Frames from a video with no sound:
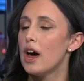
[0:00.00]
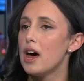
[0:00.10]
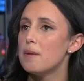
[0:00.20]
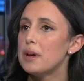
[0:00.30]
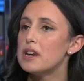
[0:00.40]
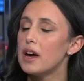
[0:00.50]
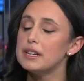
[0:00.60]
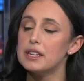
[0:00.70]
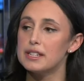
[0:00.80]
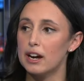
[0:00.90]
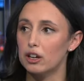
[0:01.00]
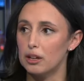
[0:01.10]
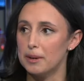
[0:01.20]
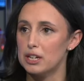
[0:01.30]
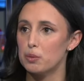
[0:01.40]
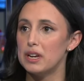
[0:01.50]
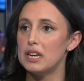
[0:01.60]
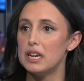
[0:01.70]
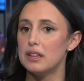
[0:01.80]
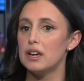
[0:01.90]
Um, not necessarily, because we
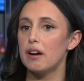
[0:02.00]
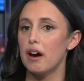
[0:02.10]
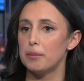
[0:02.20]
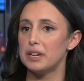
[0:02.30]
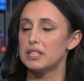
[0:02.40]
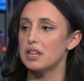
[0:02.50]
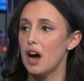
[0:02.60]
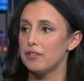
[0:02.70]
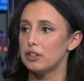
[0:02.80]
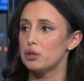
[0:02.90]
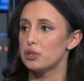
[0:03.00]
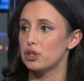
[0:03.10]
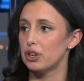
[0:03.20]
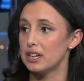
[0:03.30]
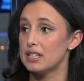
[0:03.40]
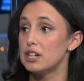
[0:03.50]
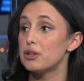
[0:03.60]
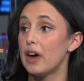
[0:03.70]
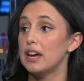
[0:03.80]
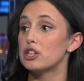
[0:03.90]
need the economy to soften to a certain extent
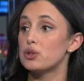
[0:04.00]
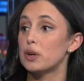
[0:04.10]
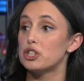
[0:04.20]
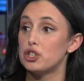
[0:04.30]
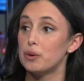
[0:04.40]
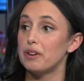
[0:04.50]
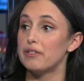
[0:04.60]
so that interest rates do, in